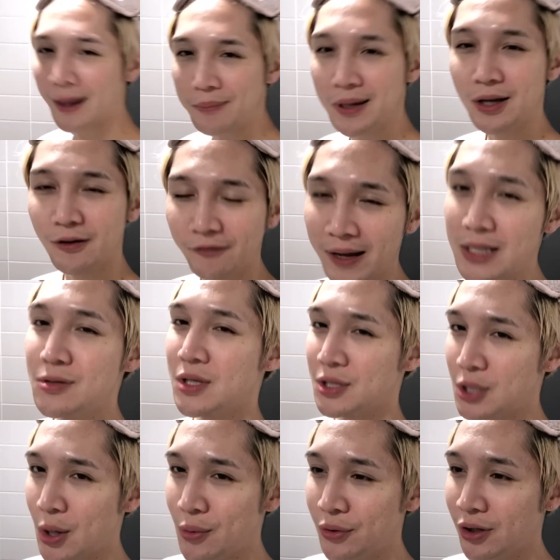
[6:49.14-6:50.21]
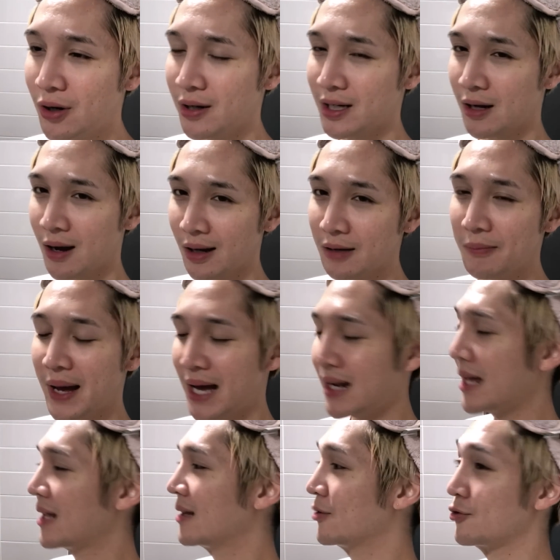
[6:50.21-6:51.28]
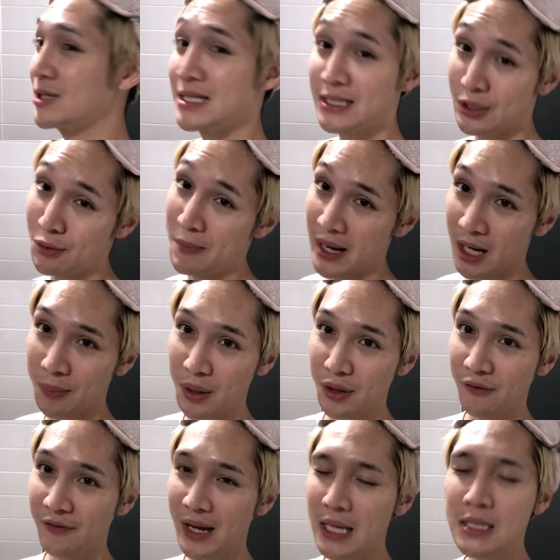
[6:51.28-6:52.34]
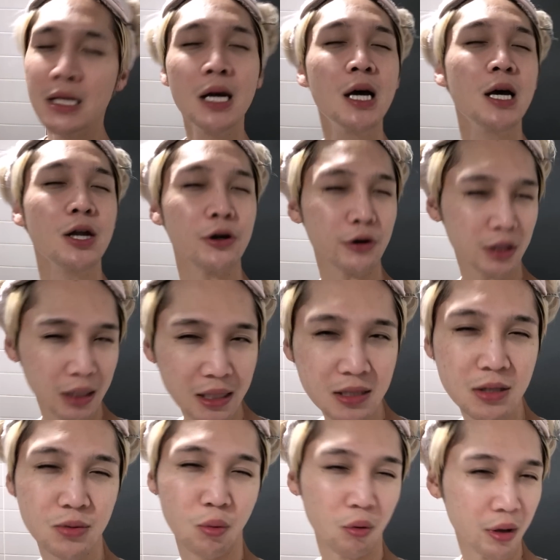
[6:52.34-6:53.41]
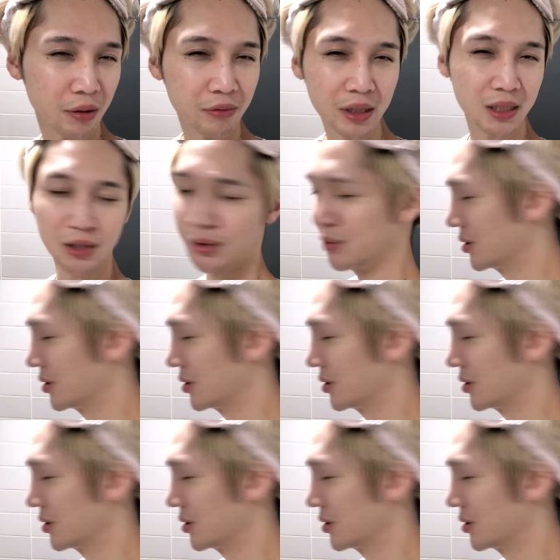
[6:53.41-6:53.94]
wiping your face with a toner on a cotton pad and there's still makeup on your face, your cleanses weren't really